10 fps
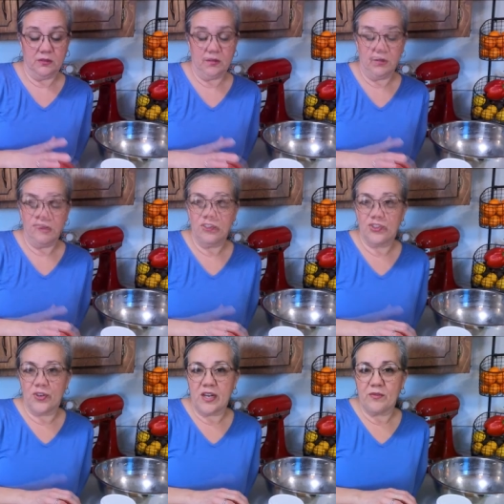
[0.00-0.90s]
Thank you for
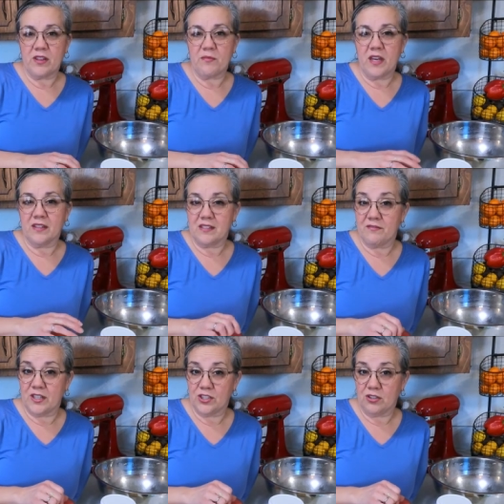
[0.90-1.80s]
joining with me on this
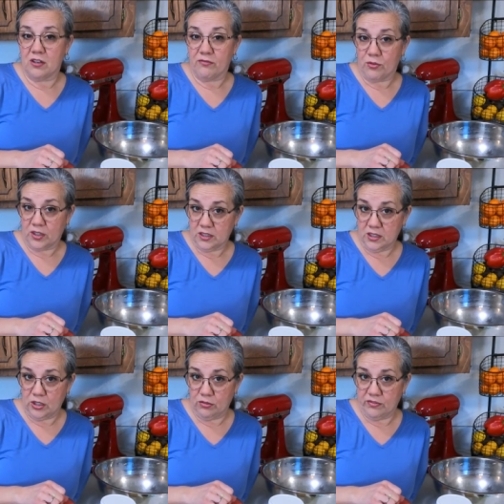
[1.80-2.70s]
adventure on a fork in the
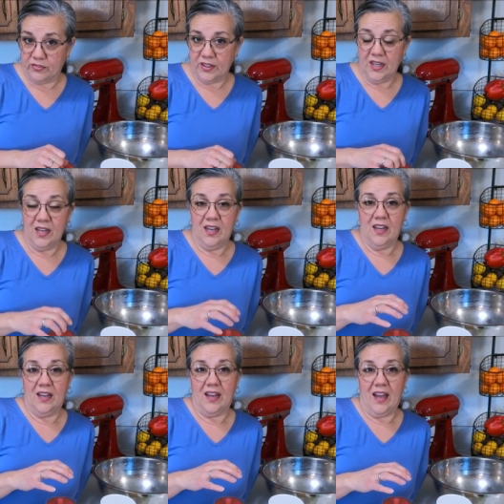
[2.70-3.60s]
loaf,
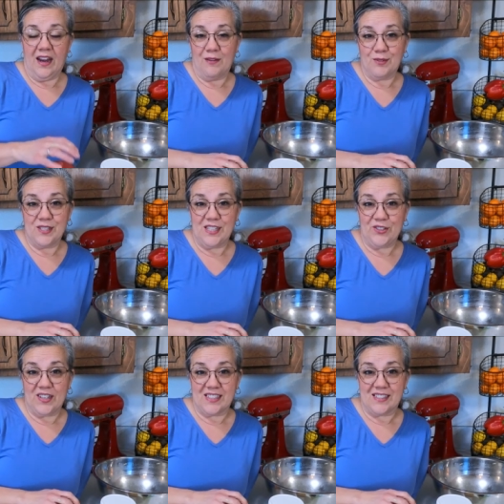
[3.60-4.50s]
and I will see
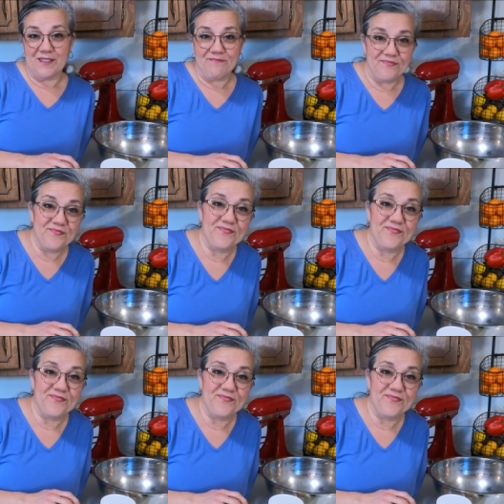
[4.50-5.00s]
you next time.